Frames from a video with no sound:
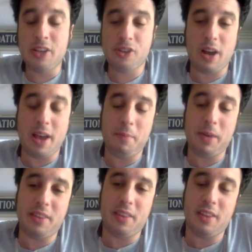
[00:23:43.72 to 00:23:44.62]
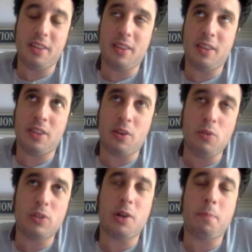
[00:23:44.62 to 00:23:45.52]
So, I mean, the
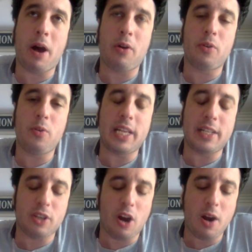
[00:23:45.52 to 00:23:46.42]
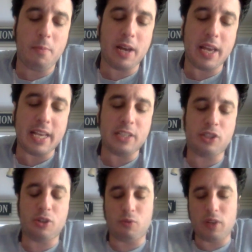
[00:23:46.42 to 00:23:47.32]
Uttaraphalguni Dharma is
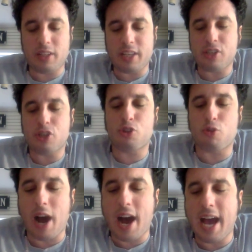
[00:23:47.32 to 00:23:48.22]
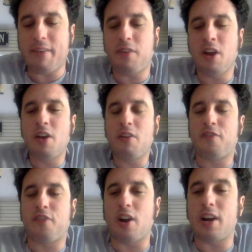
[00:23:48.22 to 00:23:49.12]
to really strive
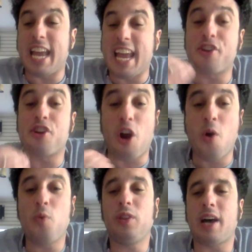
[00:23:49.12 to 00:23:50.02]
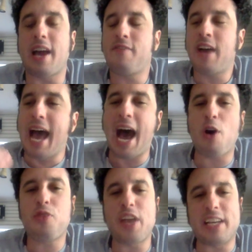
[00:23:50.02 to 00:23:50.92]
for in your own life
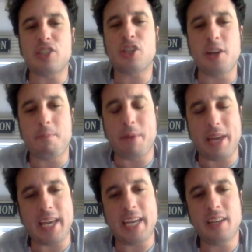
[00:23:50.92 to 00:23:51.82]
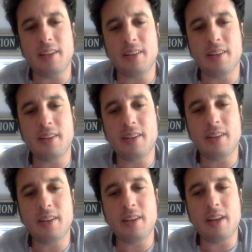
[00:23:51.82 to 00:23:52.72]
how things could be,
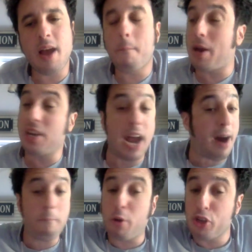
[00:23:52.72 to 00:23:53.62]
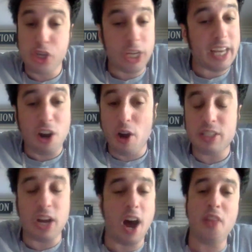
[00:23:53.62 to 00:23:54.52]
but not pushing it
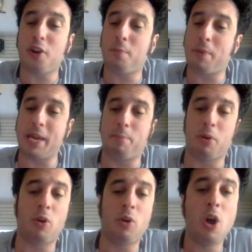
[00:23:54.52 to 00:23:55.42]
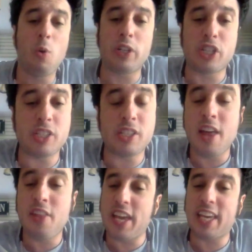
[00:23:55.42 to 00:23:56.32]
onto other people, which is
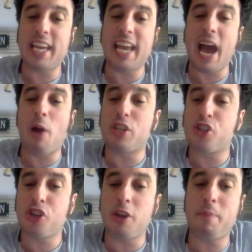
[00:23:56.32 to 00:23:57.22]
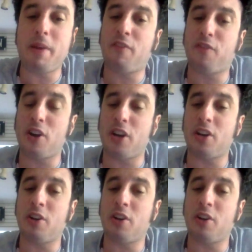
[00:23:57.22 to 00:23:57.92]
thinking how it should be for